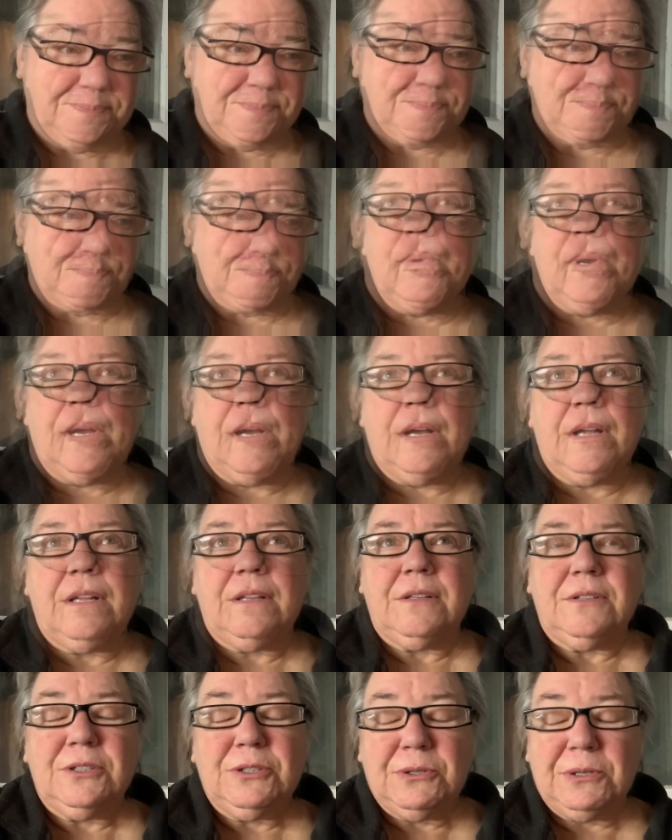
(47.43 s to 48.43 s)
So
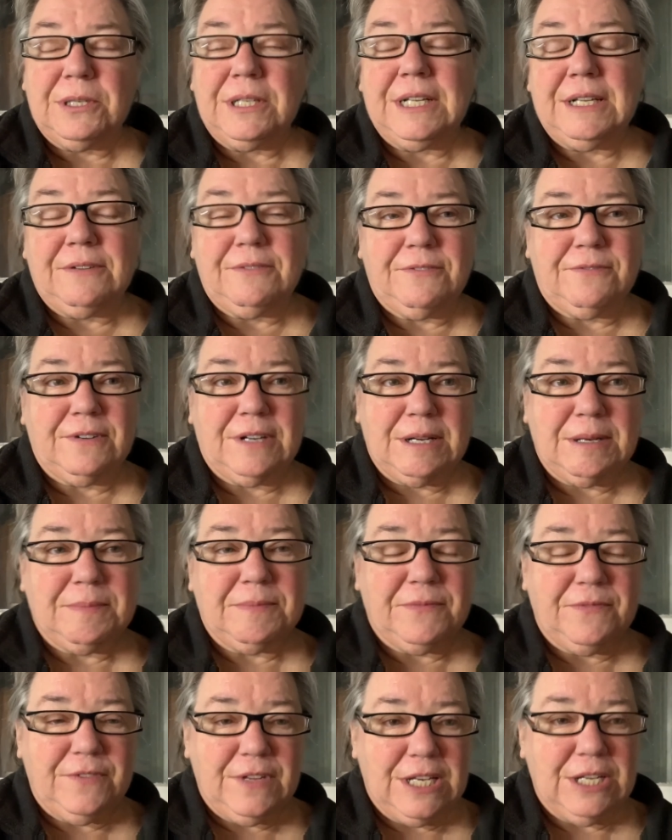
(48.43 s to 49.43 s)
learning
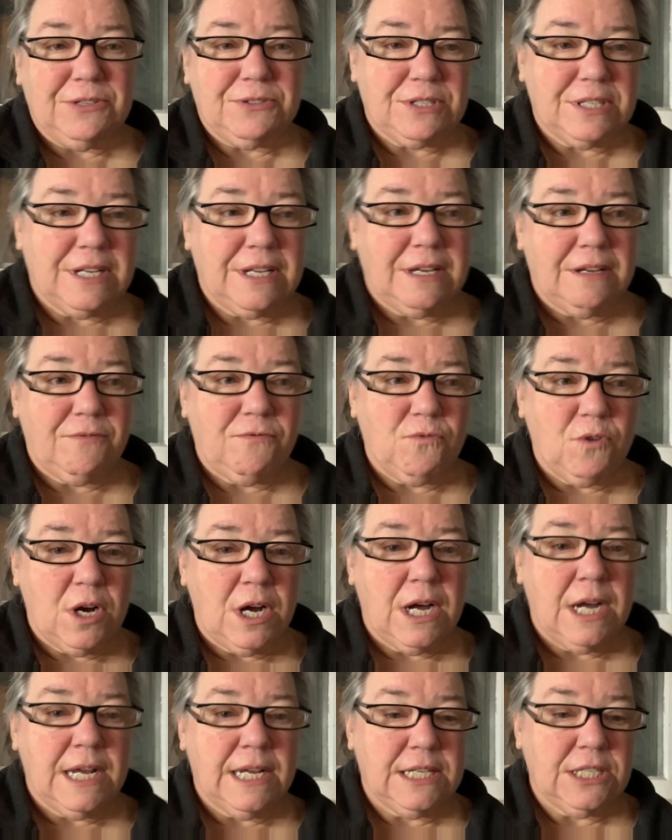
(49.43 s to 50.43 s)
from videos that I've
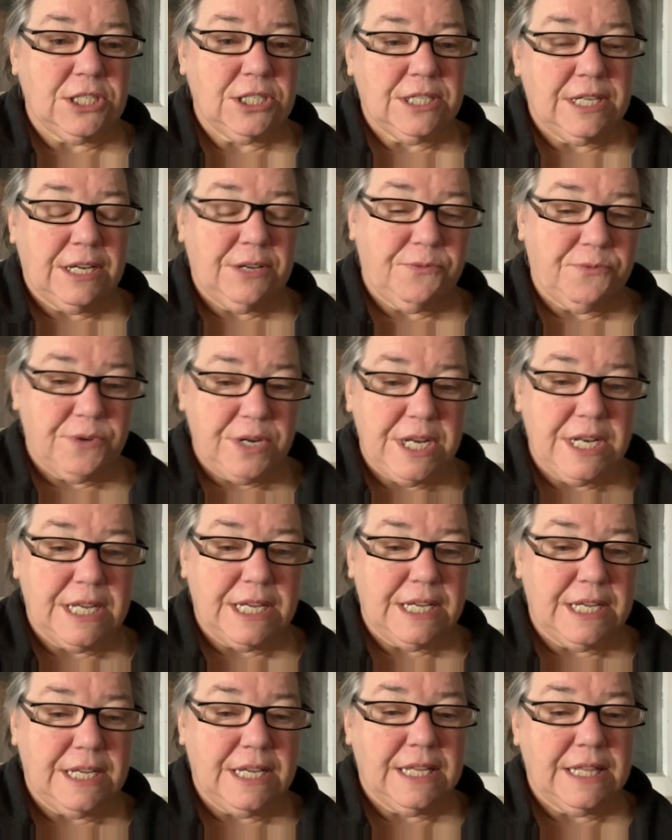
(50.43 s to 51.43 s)
watched and
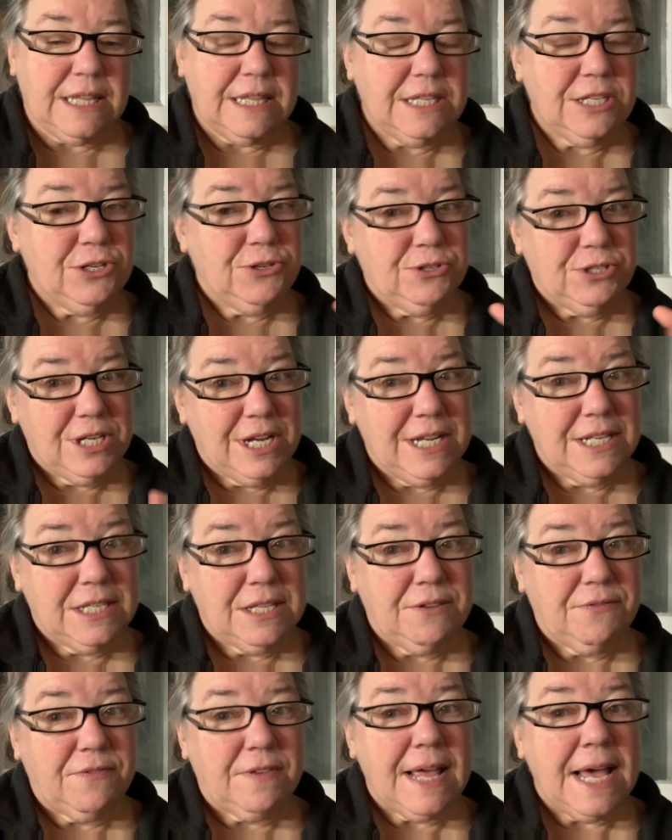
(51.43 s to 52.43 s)
reading, you change
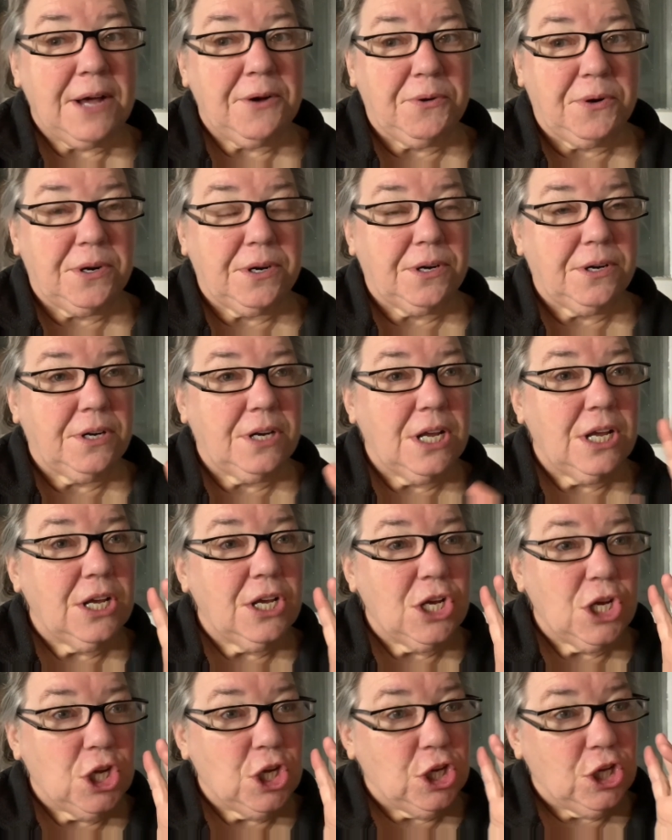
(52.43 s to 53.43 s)
the flour,
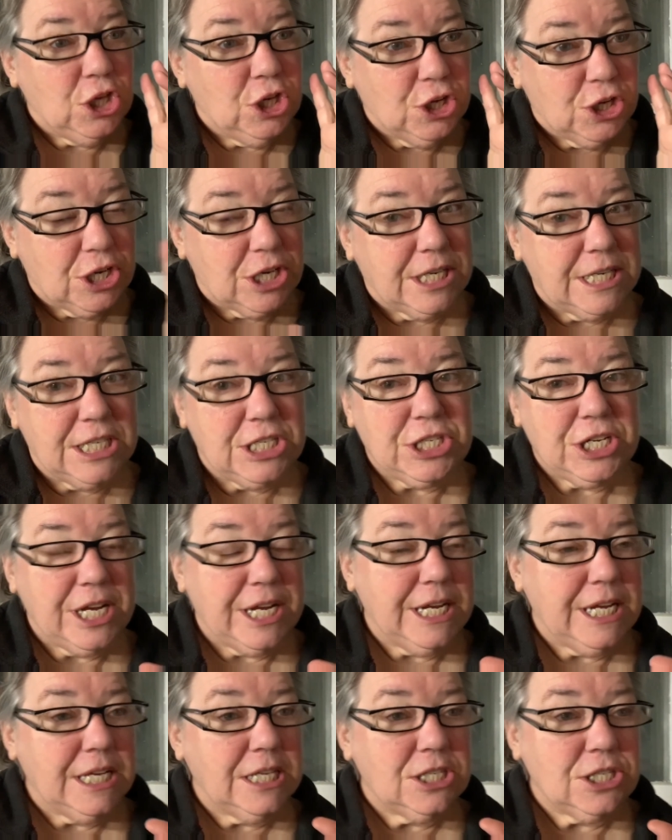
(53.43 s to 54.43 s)
you're going to
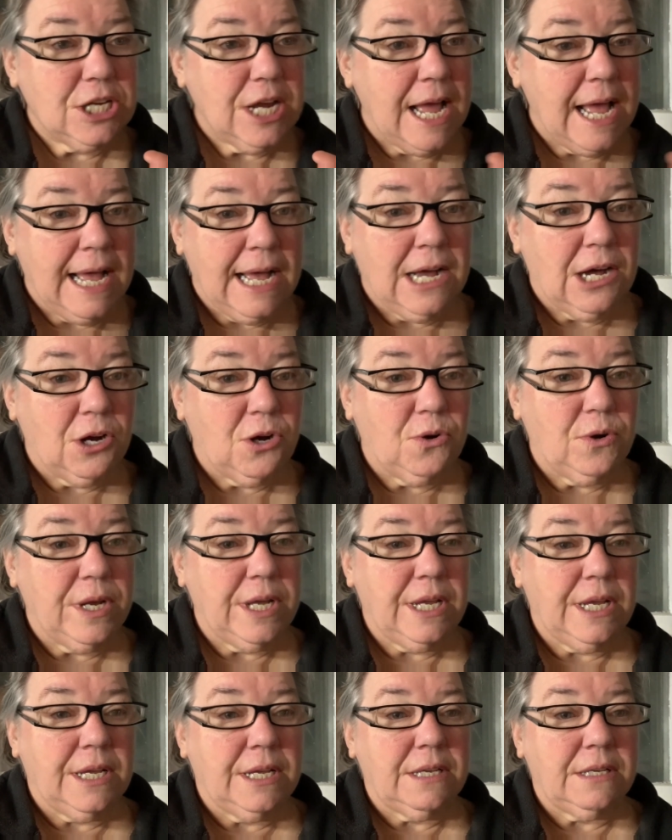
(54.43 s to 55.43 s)
change how
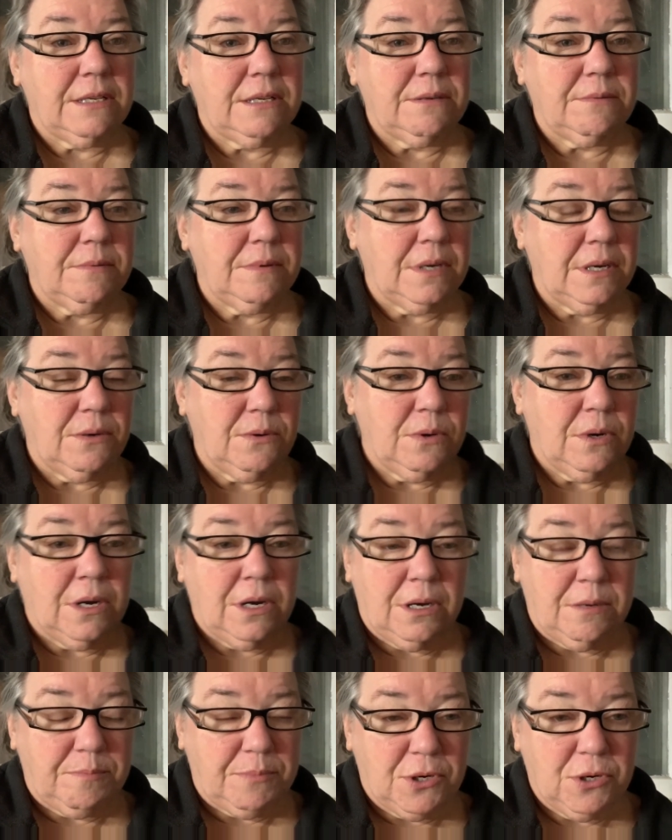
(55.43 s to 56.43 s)
it
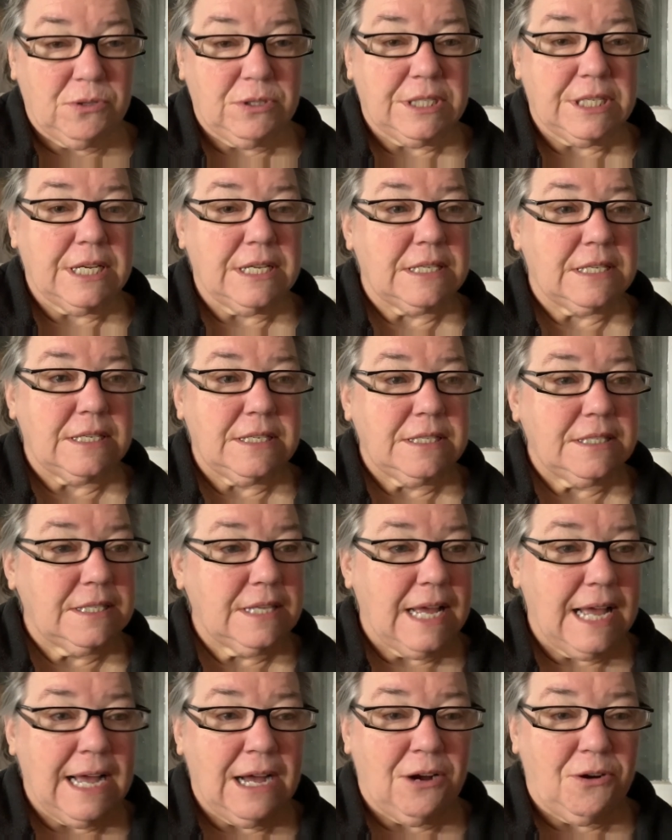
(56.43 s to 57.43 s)
processes,
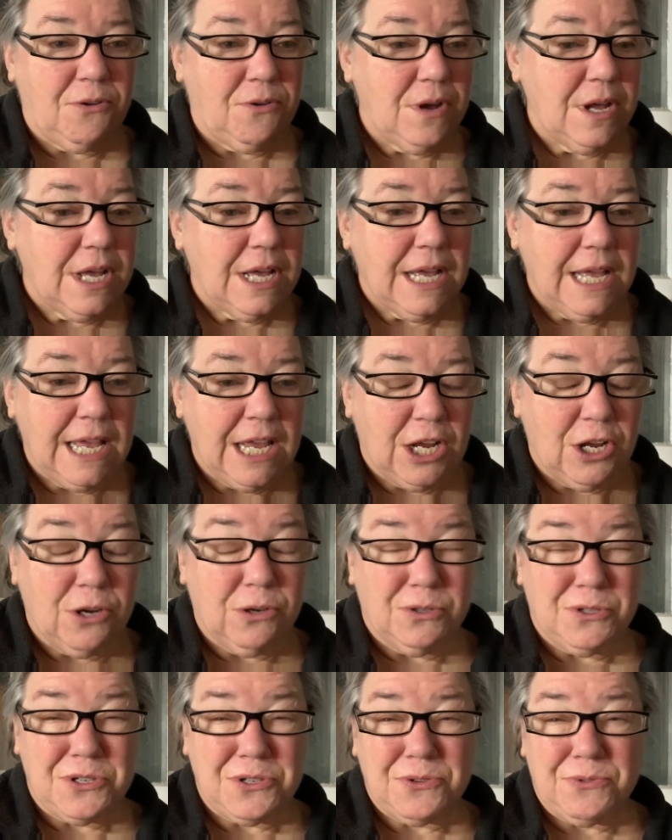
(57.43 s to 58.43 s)
how it
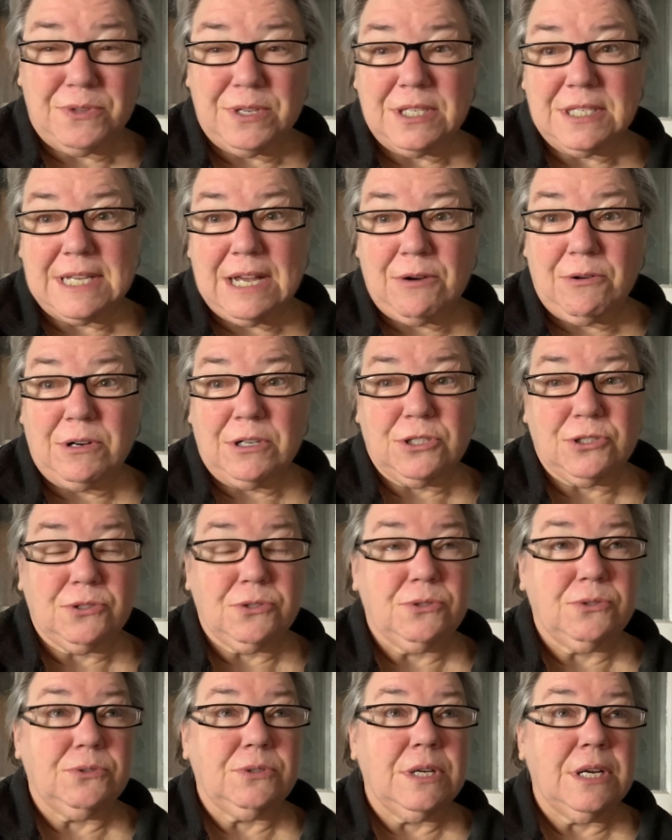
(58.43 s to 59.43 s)
goes through the
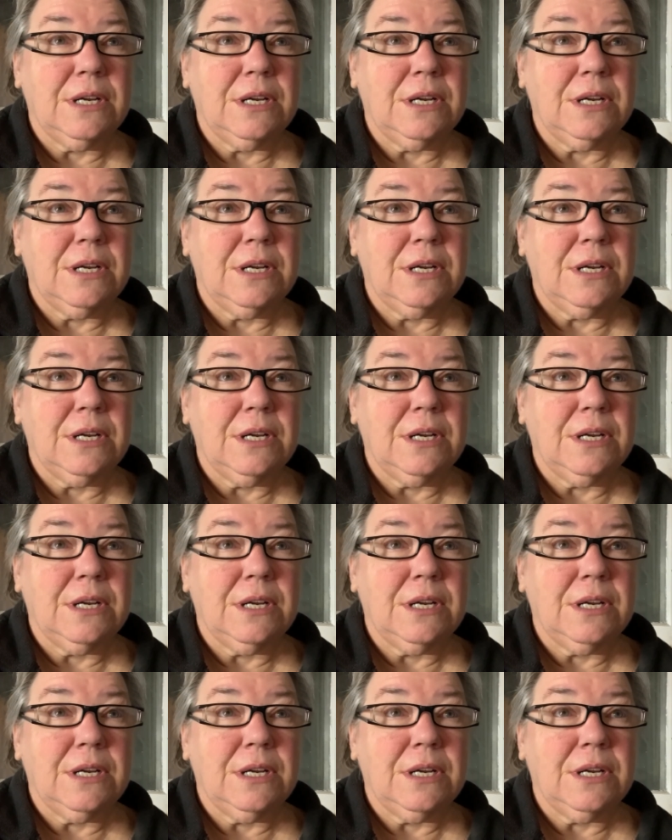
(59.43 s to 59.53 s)
sourdough